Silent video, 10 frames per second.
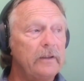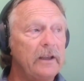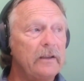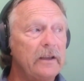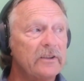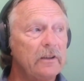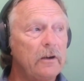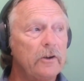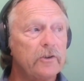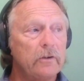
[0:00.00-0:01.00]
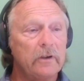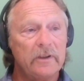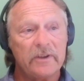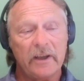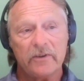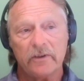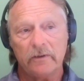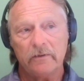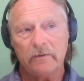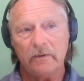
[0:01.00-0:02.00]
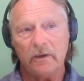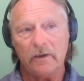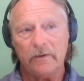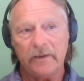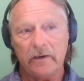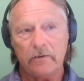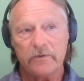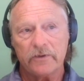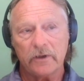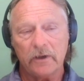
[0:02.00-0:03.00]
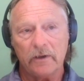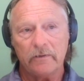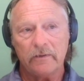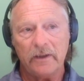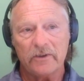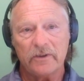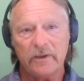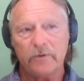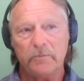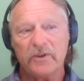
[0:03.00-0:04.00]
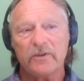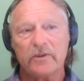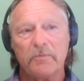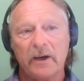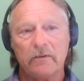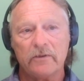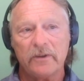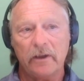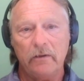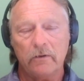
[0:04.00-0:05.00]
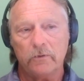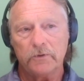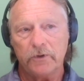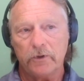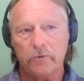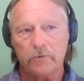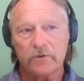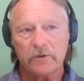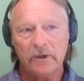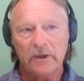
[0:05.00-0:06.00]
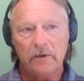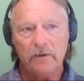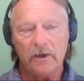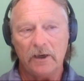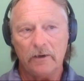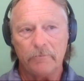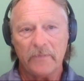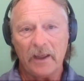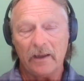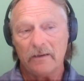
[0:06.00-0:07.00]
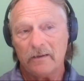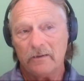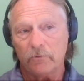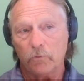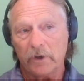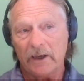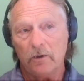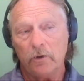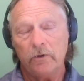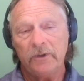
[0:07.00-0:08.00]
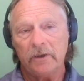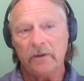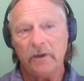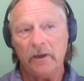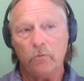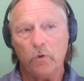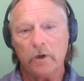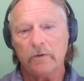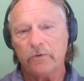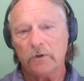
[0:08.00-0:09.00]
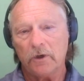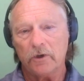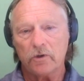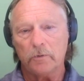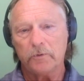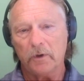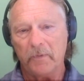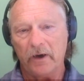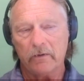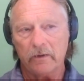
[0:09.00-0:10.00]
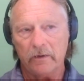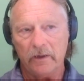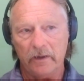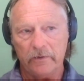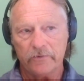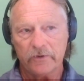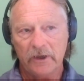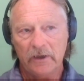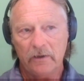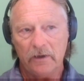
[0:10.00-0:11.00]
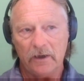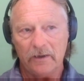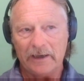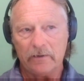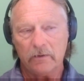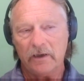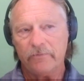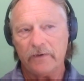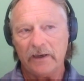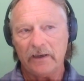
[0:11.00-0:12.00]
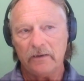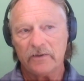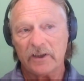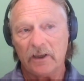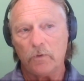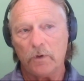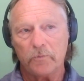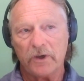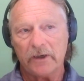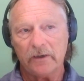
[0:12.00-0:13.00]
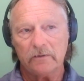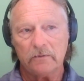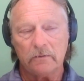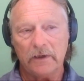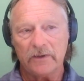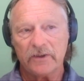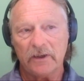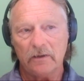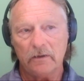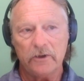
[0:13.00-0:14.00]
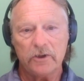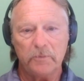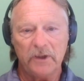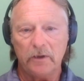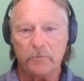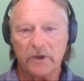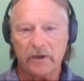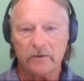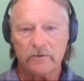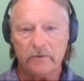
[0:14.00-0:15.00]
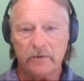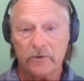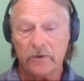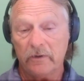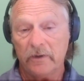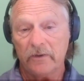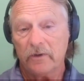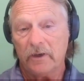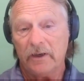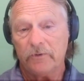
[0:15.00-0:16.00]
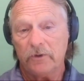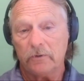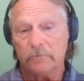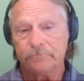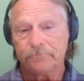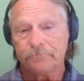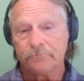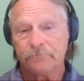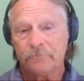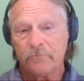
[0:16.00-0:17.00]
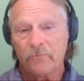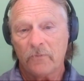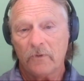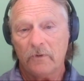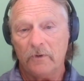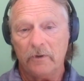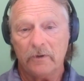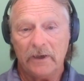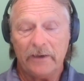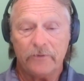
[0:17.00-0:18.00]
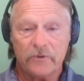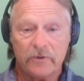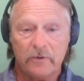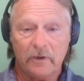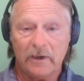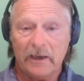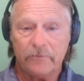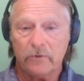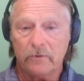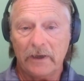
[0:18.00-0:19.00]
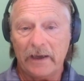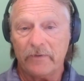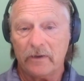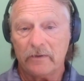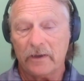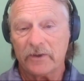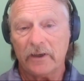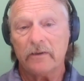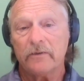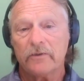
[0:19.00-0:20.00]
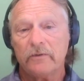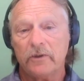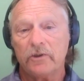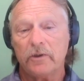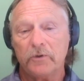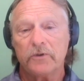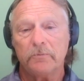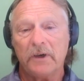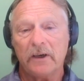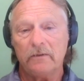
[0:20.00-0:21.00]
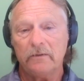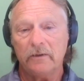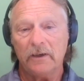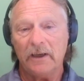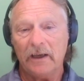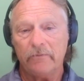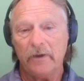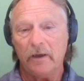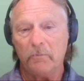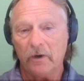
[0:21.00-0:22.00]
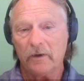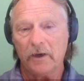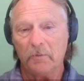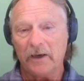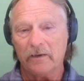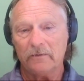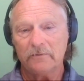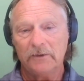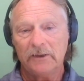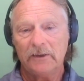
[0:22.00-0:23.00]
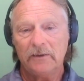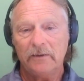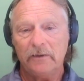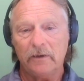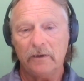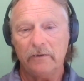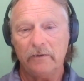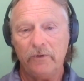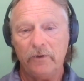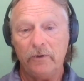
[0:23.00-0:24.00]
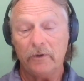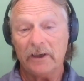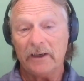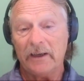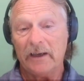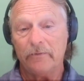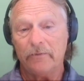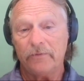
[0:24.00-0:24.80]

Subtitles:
as a large organization, there's different business models that you're going to use. And what I learned in working for large corporate America is I don't care if I sell 1 product or I sell 100 million products. There are certain things you're going to have to do. You're going to have to have a sales distribution model. You're going to have a marketing model. You're going to have